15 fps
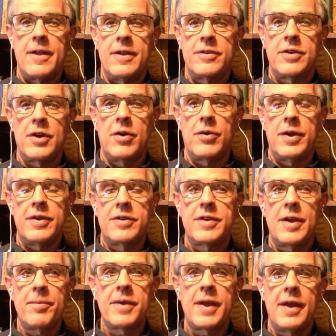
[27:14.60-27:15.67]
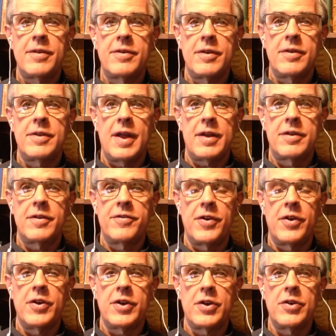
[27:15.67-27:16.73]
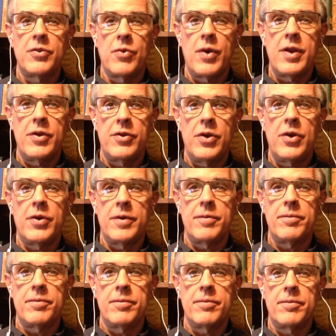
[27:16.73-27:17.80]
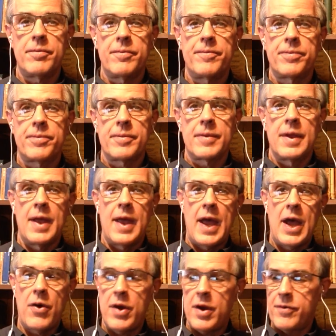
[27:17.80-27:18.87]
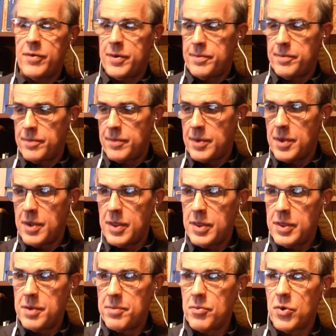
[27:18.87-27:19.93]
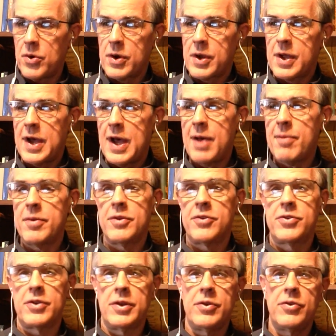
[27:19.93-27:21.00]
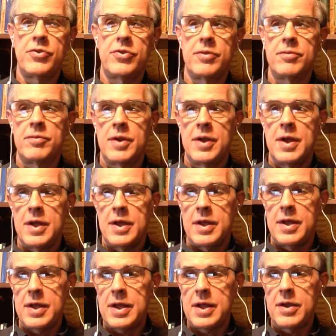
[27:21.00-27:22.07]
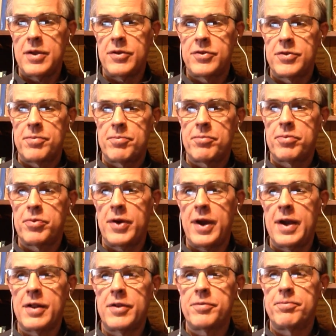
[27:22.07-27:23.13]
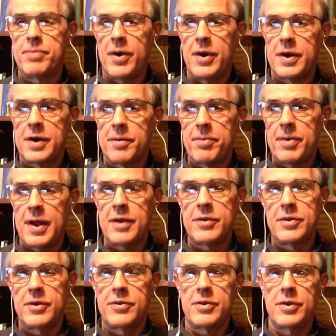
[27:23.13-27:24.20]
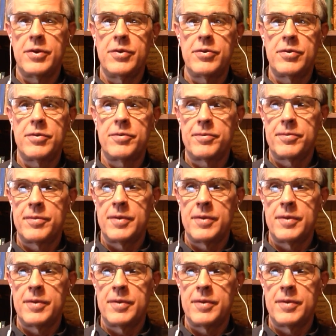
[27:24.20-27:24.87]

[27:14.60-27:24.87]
So in some cases, that's a very good way to do it. However, the more common solution is Prandtl's bearing capacity solution.